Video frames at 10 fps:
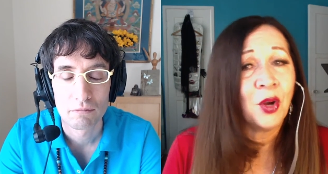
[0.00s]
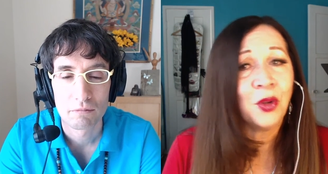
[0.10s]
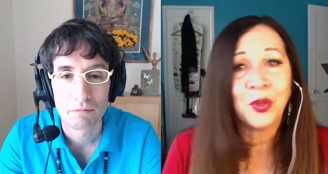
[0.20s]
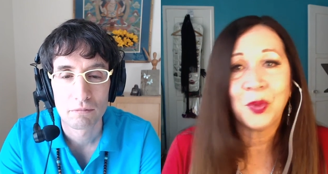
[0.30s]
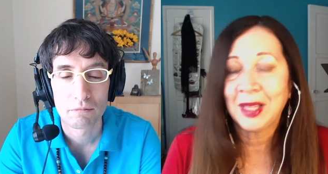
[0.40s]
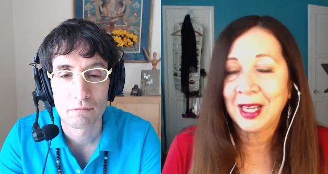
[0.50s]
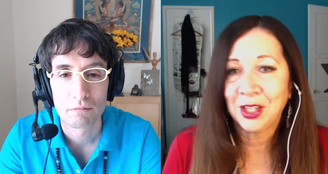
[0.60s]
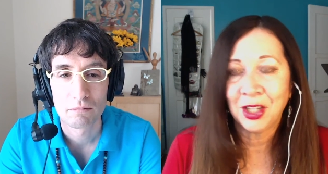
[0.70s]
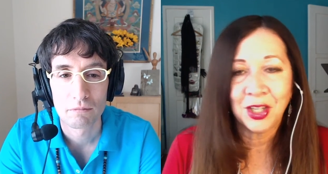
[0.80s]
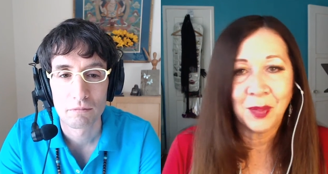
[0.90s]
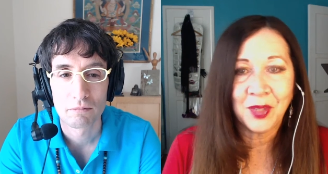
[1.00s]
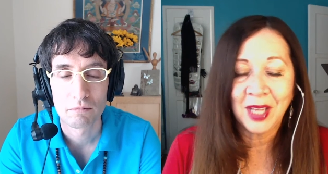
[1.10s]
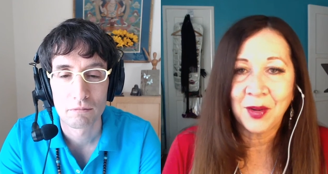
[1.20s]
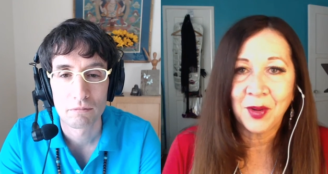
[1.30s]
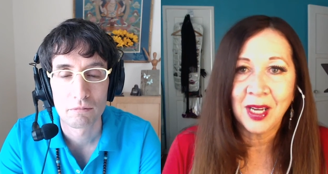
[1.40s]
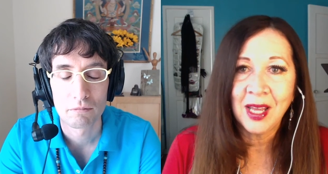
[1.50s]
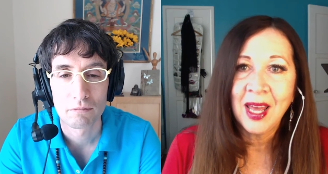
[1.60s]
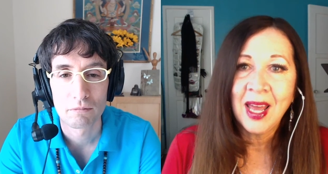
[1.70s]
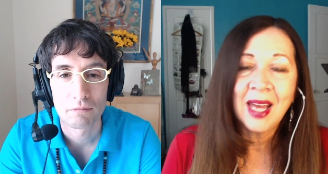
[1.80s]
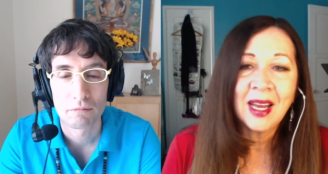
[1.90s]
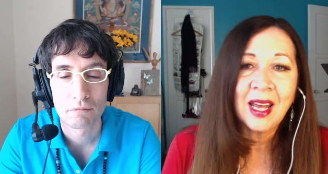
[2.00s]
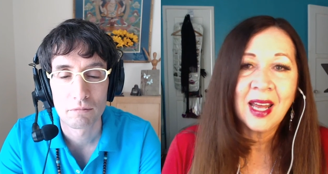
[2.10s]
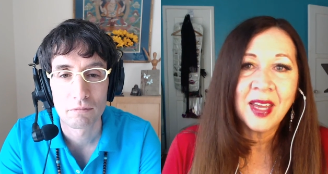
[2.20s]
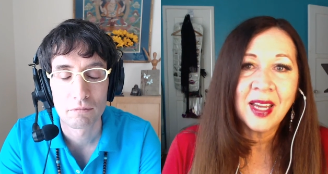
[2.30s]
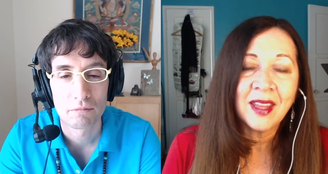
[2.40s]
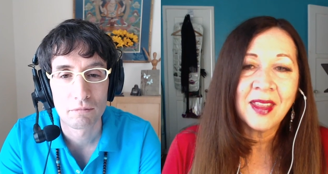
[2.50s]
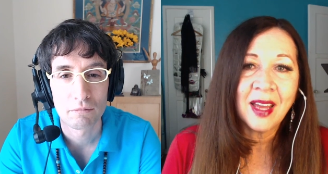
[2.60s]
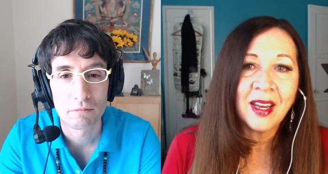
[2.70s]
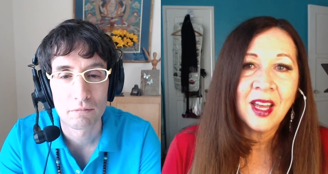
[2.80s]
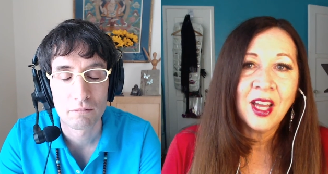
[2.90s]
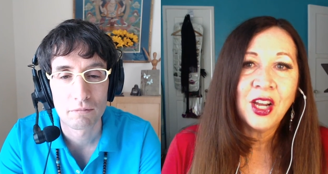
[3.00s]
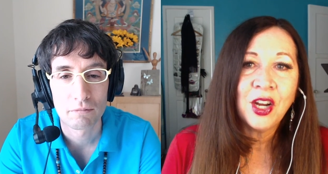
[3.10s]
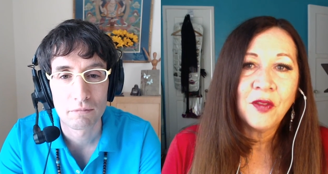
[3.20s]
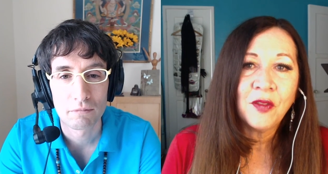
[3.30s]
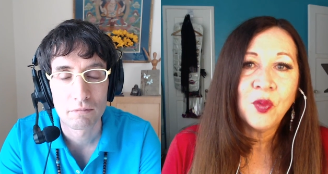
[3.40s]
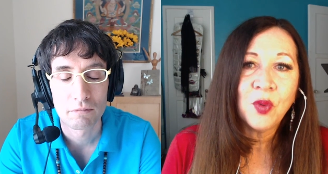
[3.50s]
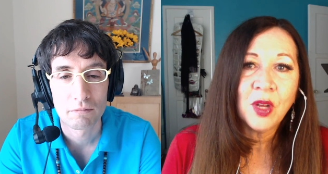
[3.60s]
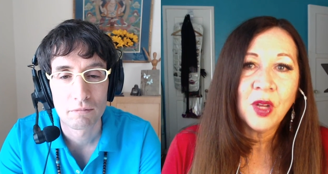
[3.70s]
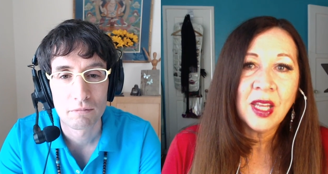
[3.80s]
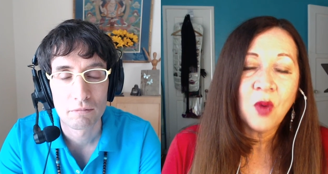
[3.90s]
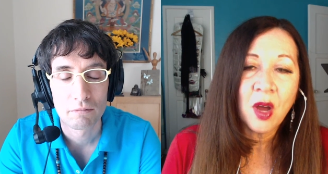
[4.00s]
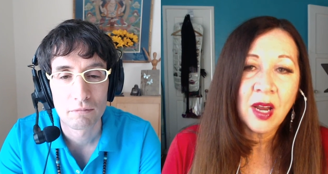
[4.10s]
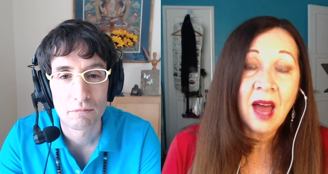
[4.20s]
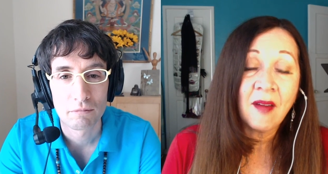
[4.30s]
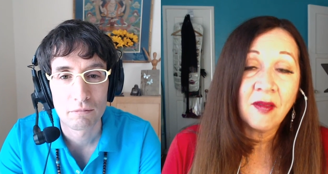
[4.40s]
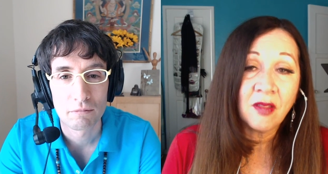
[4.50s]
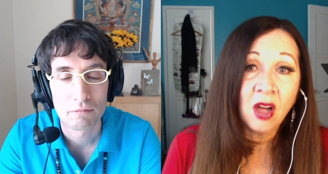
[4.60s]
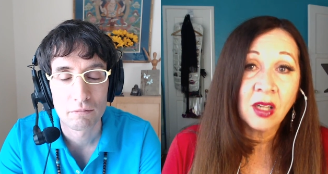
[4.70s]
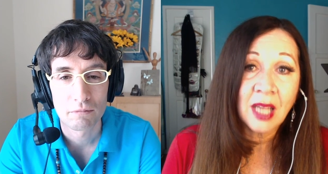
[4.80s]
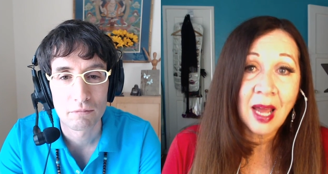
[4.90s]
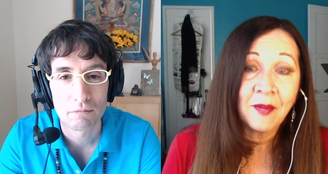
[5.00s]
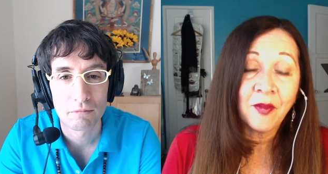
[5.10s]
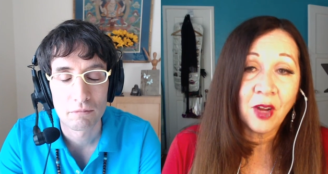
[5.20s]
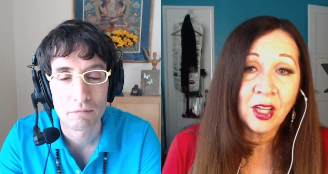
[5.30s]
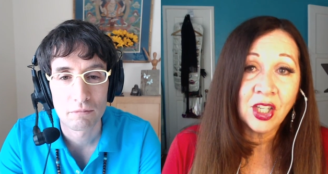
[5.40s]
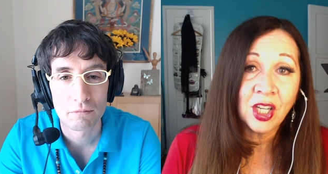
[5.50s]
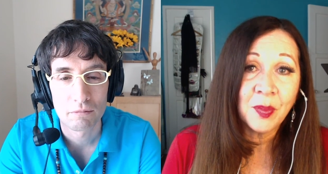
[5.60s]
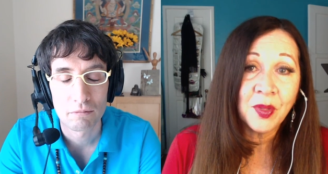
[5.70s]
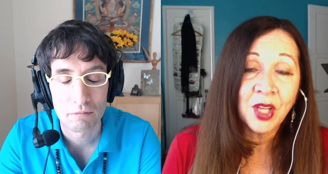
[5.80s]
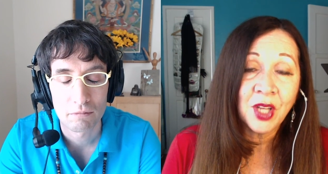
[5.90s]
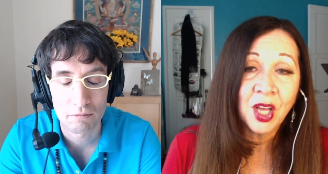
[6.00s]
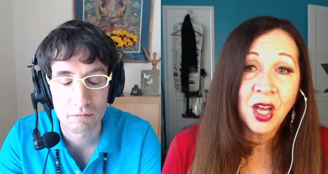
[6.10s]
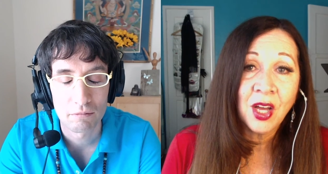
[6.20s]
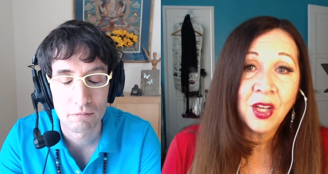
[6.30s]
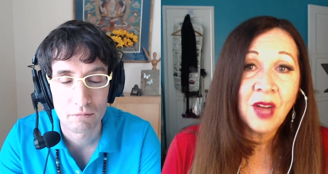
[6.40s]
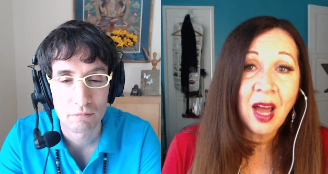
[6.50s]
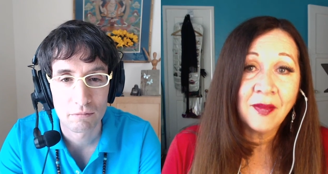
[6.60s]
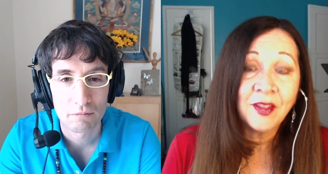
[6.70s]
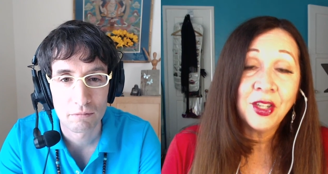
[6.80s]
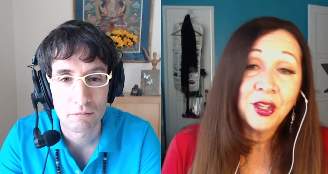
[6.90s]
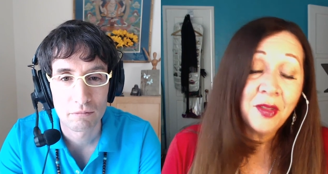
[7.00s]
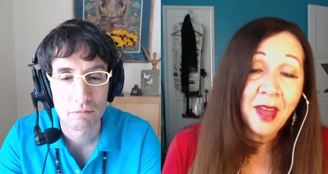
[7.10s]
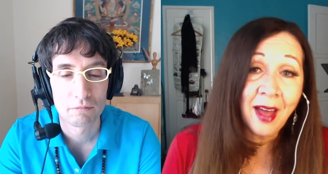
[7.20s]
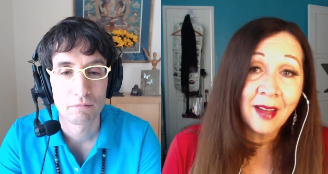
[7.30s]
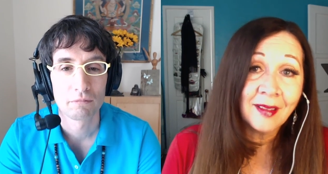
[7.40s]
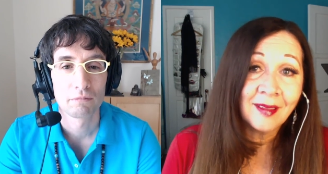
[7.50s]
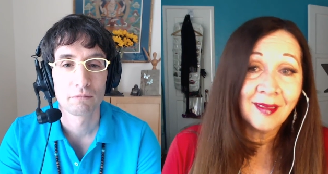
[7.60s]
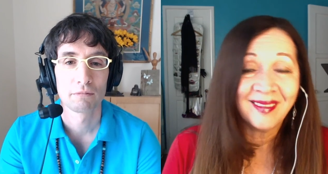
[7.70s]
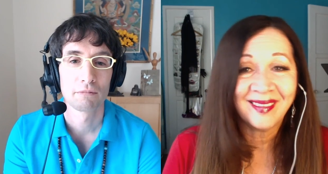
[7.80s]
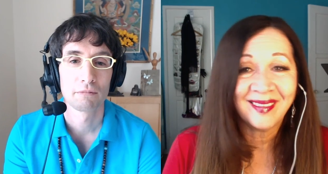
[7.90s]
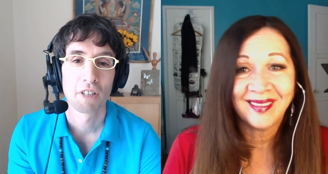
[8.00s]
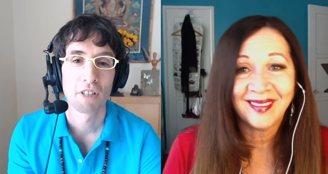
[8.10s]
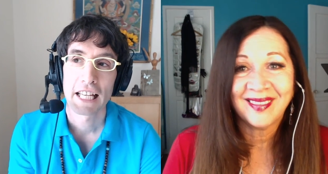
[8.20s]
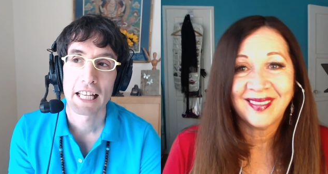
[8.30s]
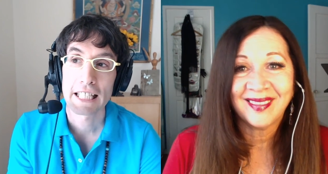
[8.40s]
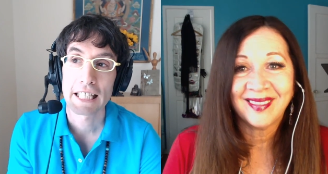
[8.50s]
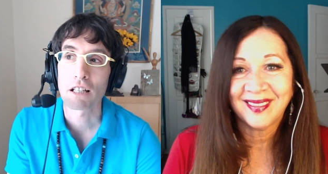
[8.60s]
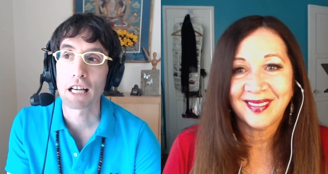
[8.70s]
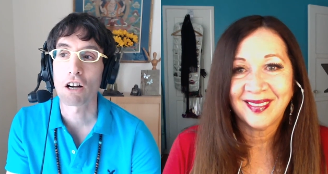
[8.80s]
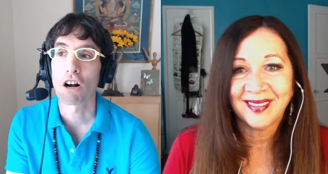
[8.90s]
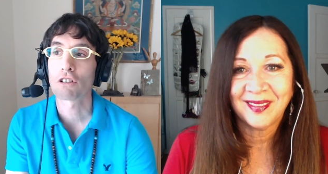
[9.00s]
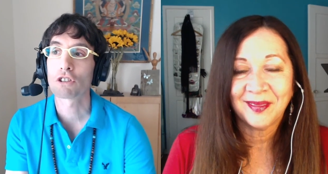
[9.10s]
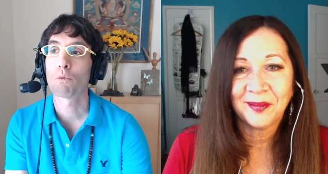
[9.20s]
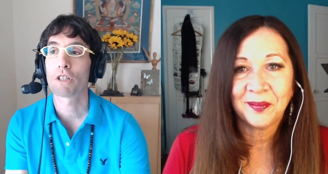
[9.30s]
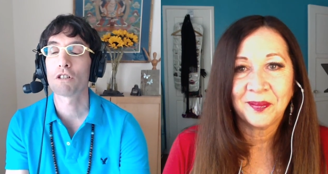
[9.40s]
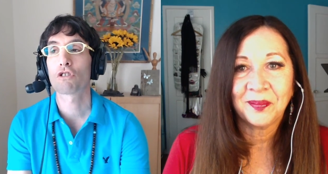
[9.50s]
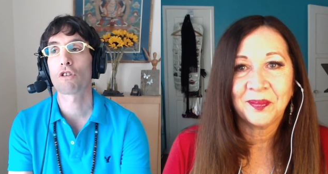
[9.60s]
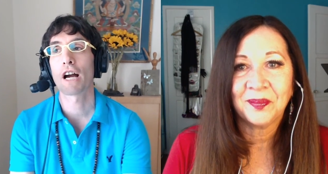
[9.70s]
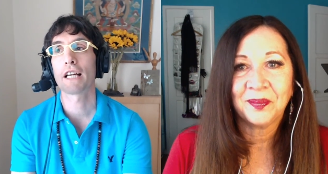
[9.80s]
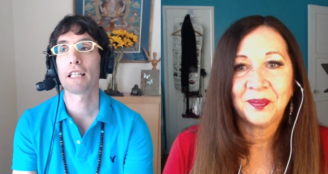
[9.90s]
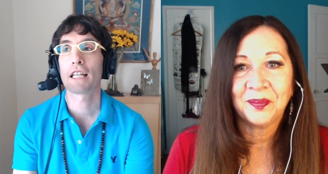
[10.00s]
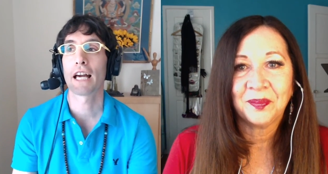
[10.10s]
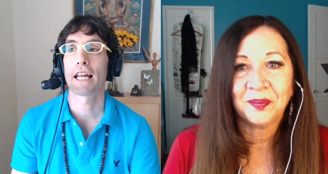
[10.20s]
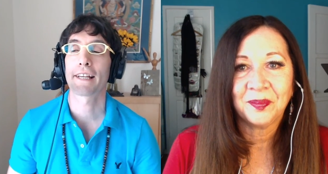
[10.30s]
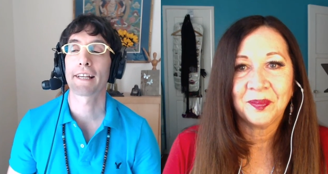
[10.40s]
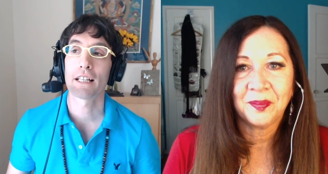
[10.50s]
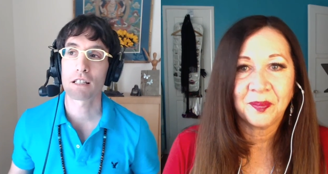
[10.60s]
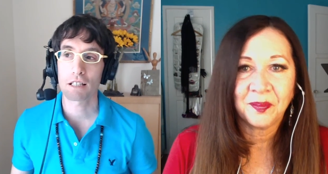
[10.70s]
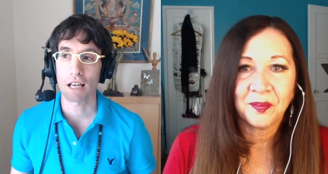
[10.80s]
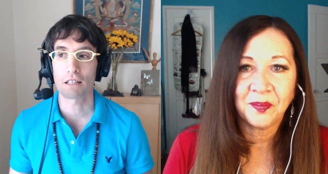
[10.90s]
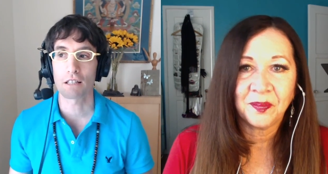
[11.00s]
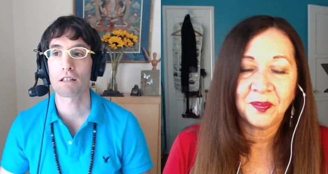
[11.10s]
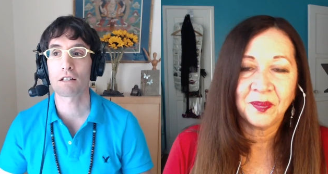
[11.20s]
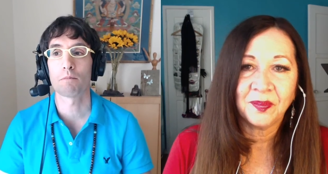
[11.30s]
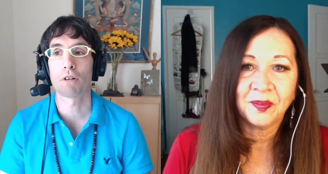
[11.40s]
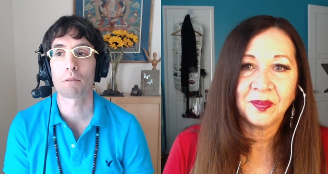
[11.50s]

Speaker 1: and hold the relationship sacred. And I think that, you know, if you really want to have long-time friendships,
Speaker 2: mm-hmm. you have to do that. It sounds like also when you're trying to get consensus among